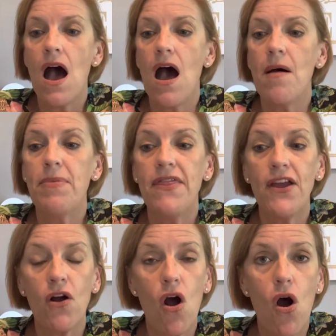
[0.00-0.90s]
Uh, but
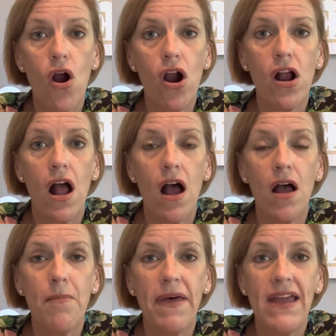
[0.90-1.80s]
there are,
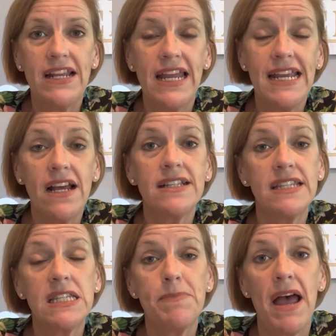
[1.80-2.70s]
uh, but they, he does
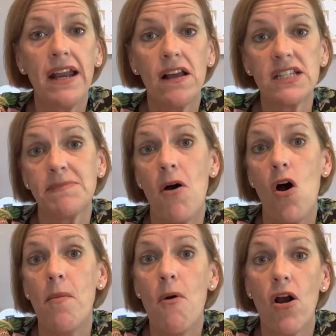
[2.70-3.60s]
suspect a
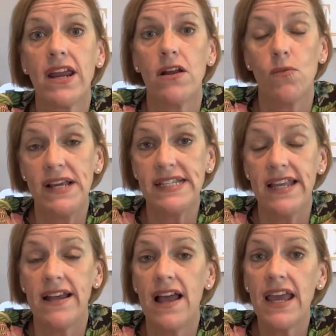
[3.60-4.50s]
small market reset.